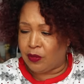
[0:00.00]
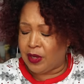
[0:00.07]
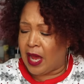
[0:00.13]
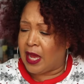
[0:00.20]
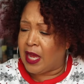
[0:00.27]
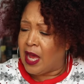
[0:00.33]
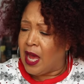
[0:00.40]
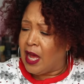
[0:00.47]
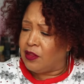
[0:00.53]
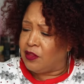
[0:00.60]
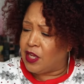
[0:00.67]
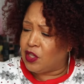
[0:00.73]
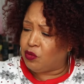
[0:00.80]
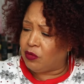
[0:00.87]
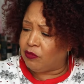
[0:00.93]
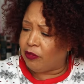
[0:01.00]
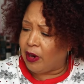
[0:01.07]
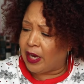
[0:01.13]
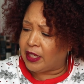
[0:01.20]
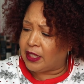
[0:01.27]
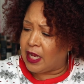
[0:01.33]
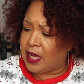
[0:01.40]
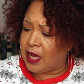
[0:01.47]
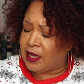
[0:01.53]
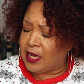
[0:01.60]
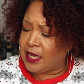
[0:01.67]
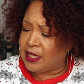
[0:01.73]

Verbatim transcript: Okay, this one right now,